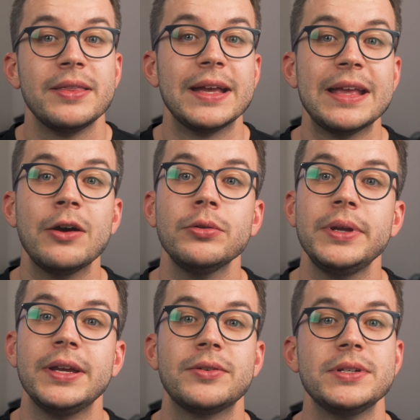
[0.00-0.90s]
that not
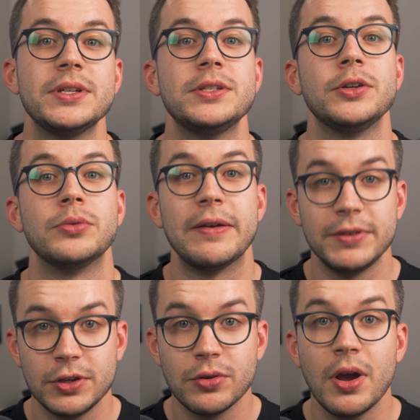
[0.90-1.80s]
only increases your
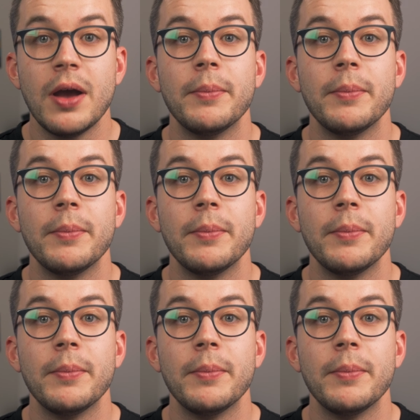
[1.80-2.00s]
revenue,